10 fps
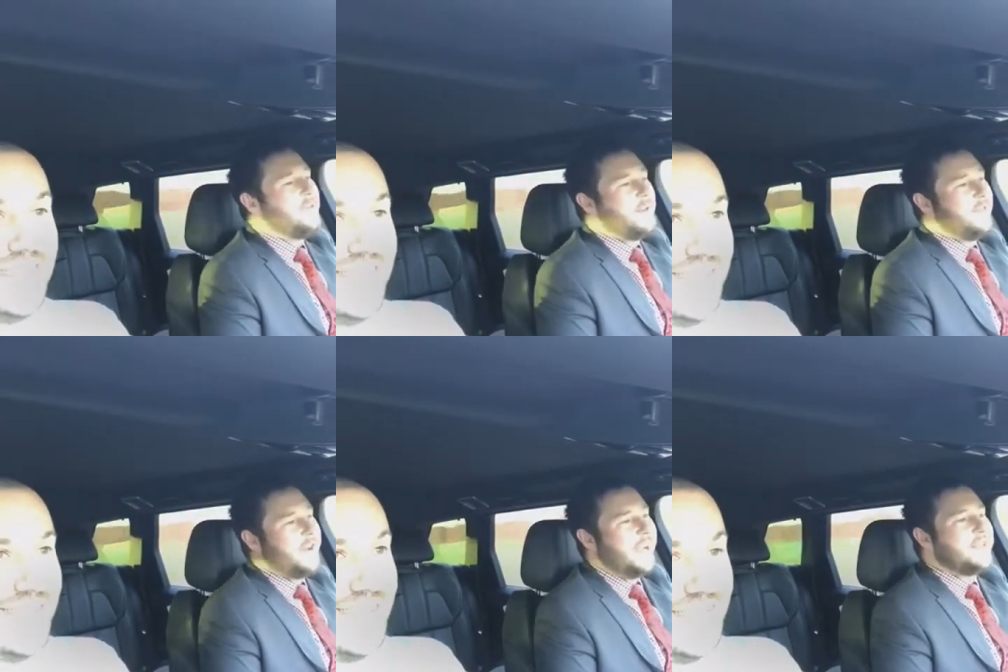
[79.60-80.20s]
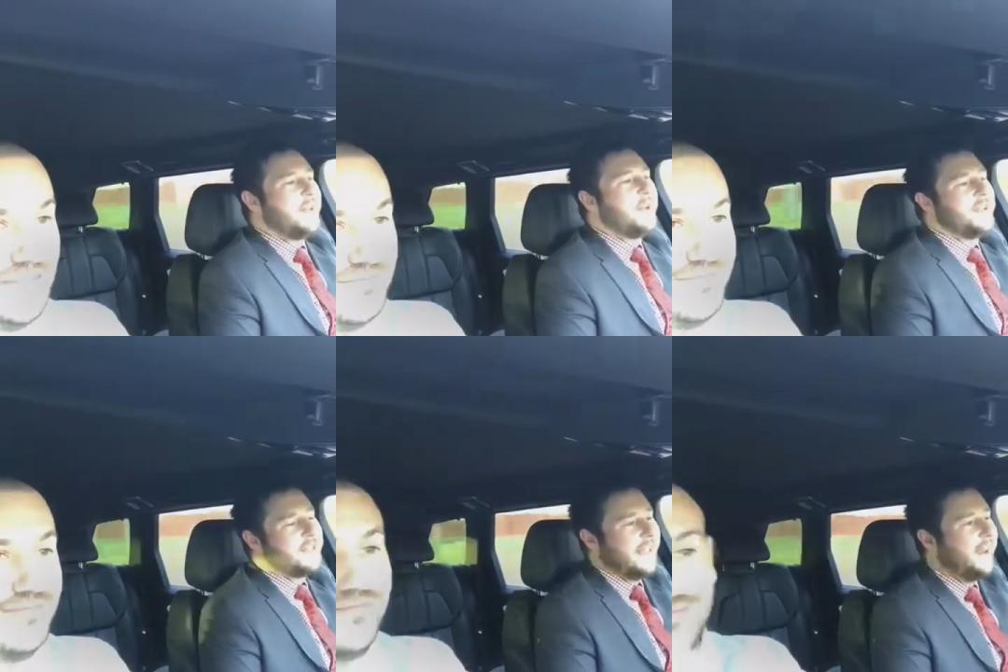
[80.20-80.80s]
a bit of an ace up our
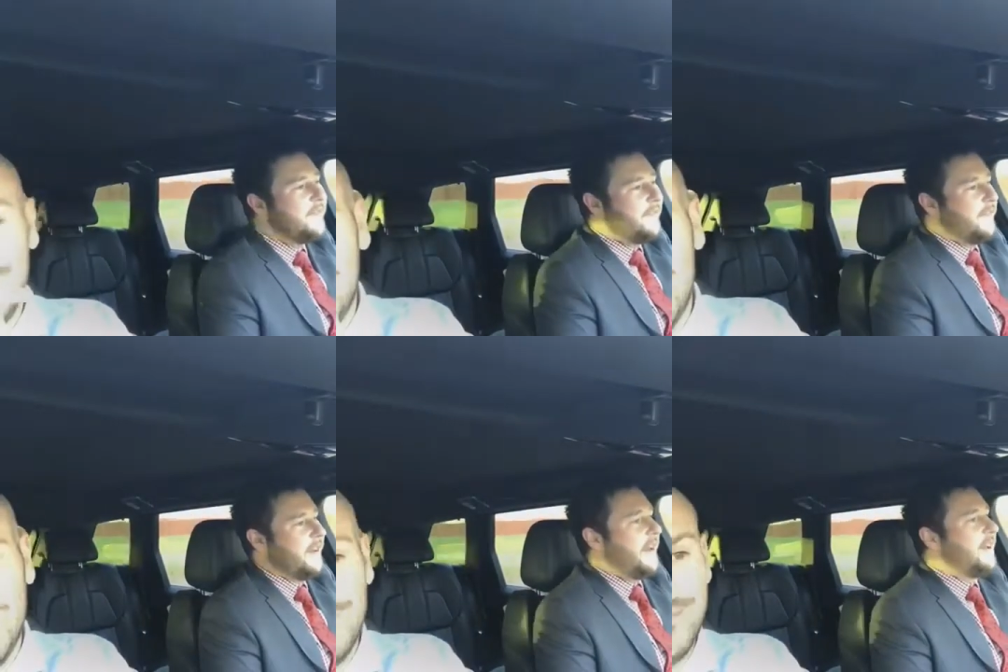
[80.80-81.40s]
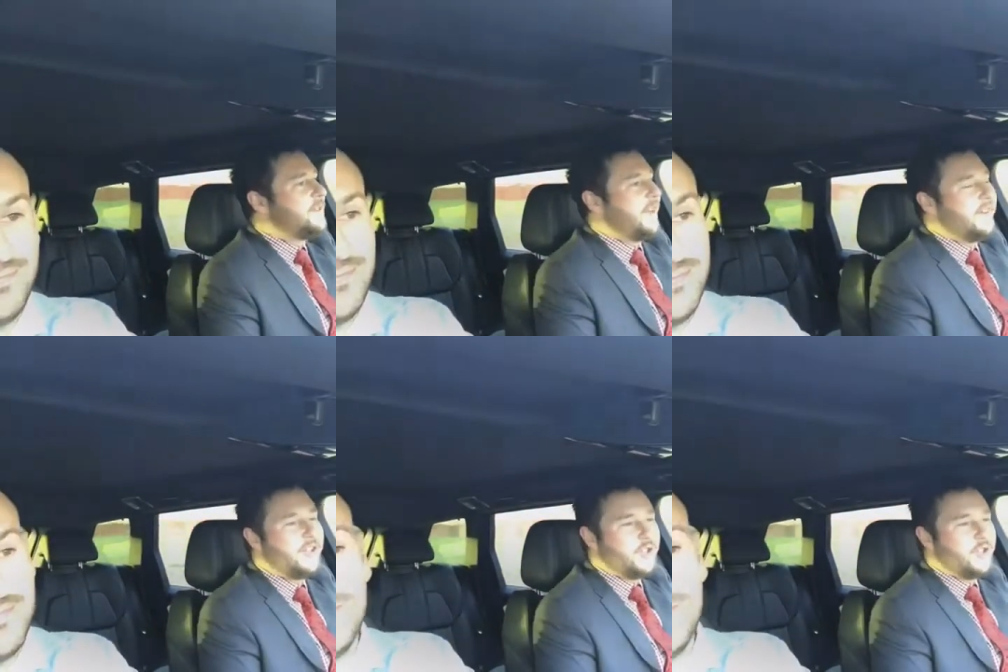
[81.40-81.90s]
sleeve, something